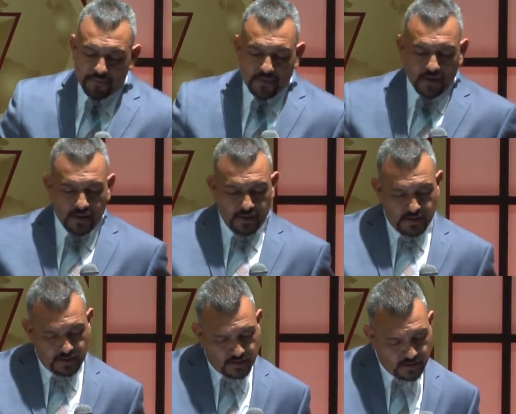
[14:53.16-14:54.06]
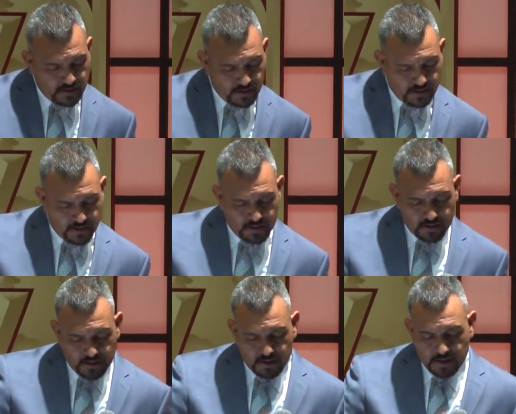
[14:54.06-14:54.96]

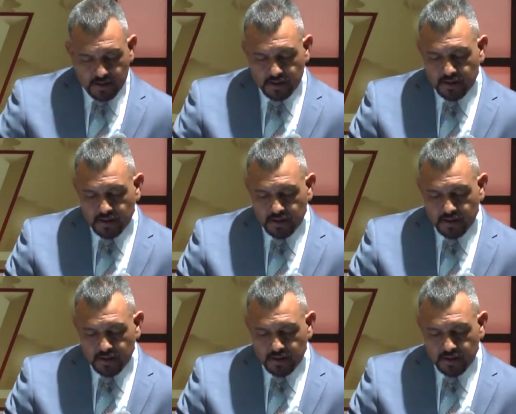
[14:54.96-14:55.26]
(silence)